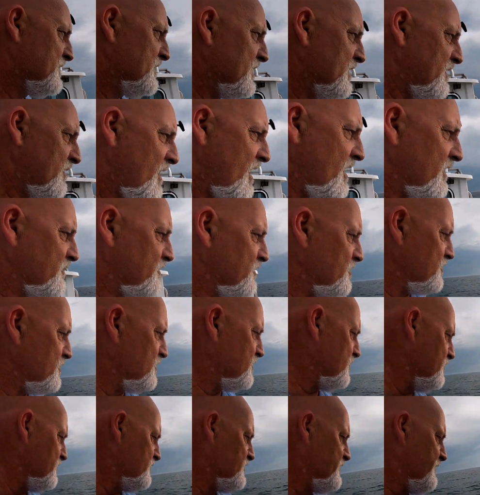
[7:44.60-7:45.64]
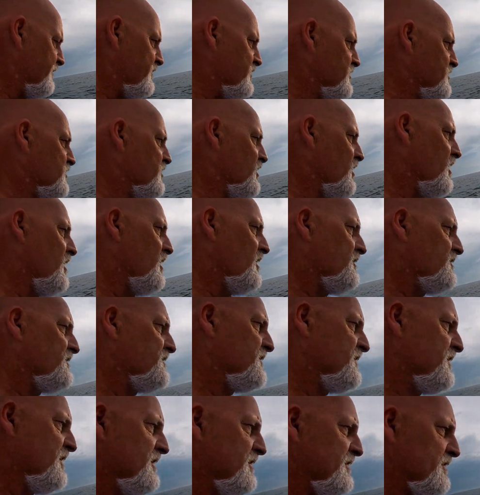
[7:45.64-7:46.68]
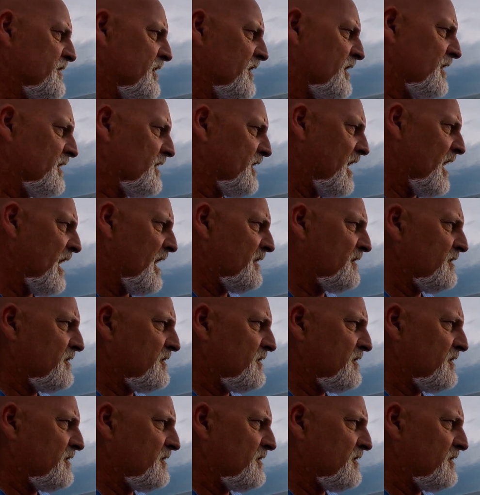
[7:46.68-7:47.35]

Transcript: here I just use for sharks, things like that.